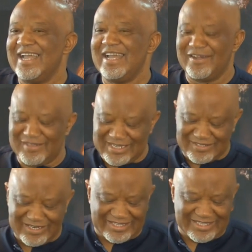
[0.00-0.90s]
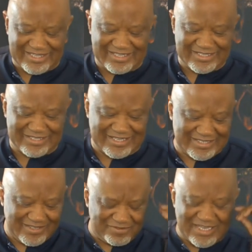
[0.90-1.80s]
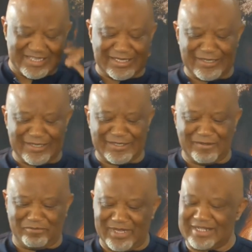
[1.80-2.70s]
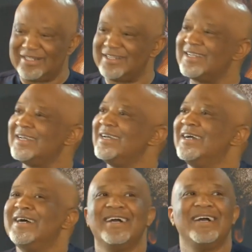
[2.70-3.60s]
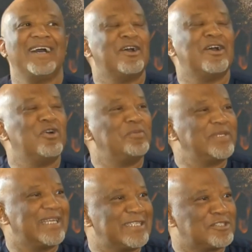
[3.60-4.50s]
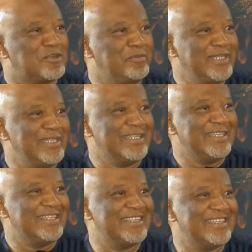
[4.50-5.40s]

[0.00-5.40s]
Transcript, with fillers: And I was actually thinking that if he has another battle, I hope it doesn't draw me in.